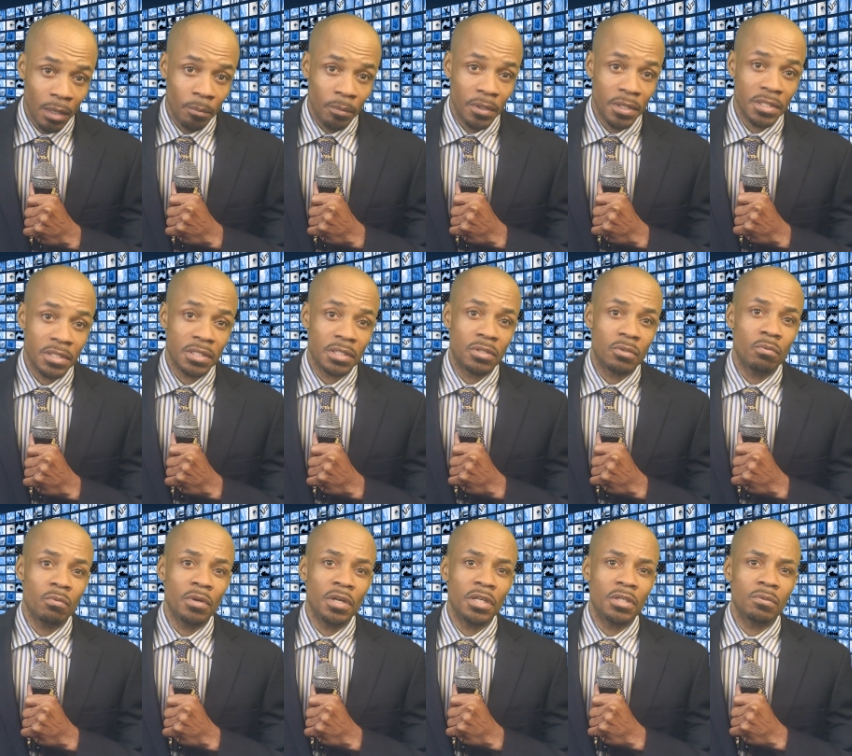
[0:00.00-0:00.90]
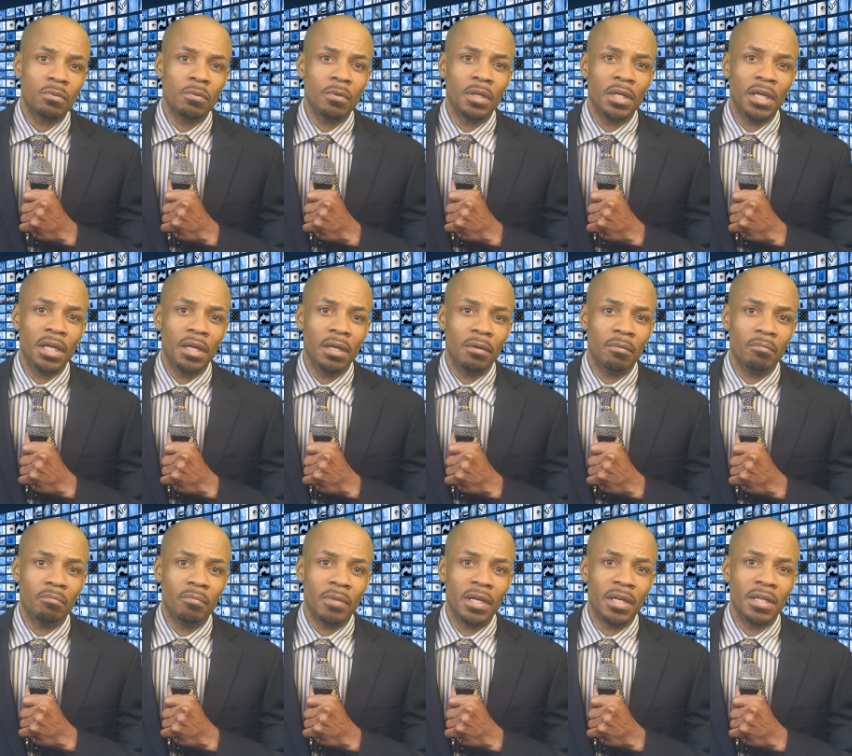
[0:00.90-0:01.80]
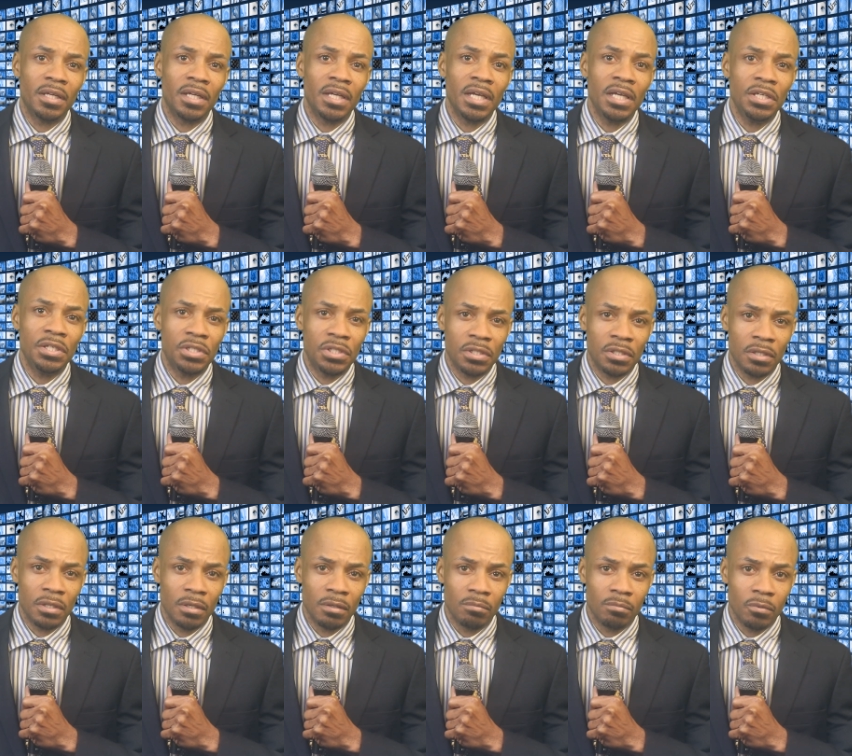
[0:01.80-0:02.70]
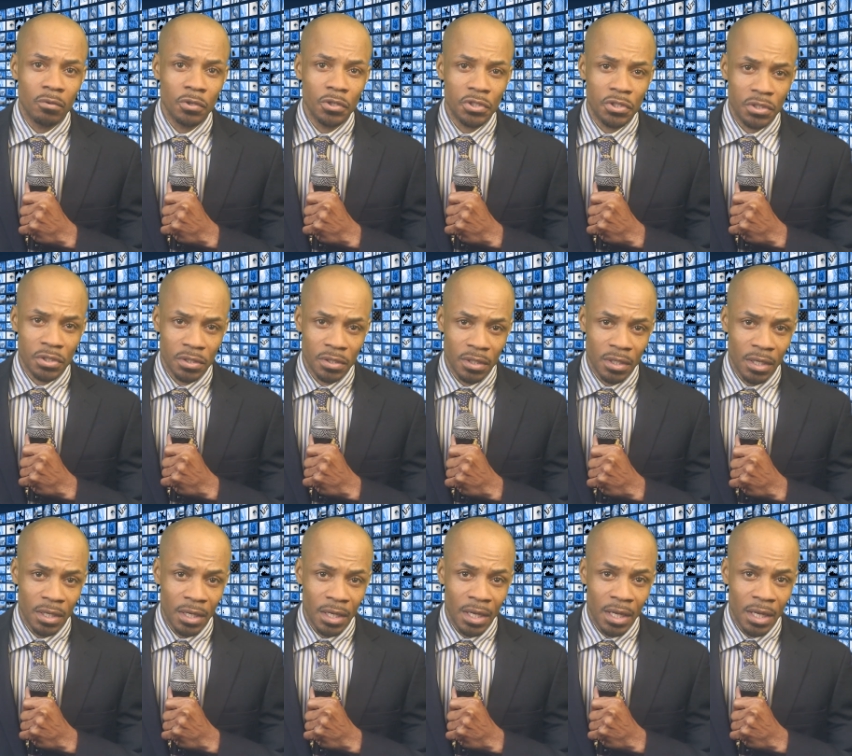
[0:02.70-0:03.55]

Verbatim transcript: because in 2020, medication abortion